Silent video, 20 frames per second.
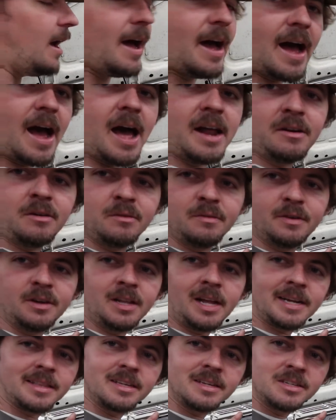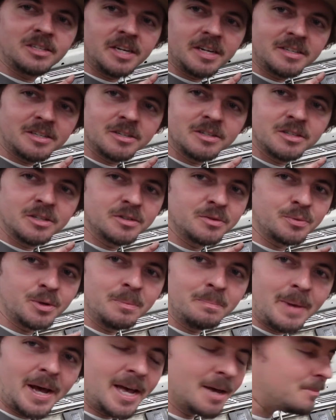I don't feel like the injectors just
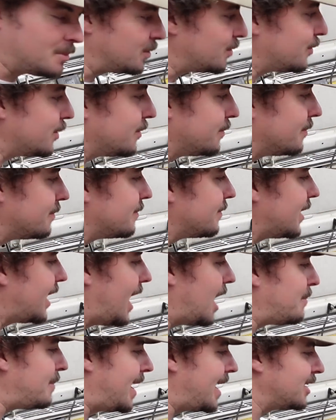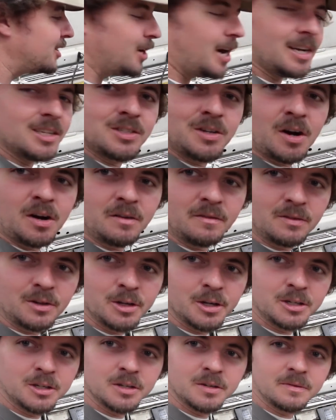went bad, but I might try starting
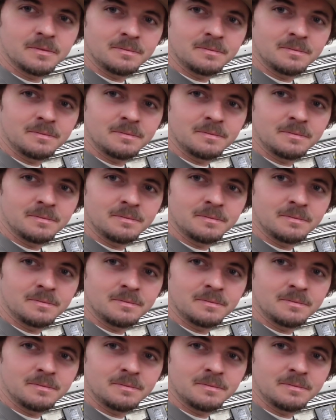fluid just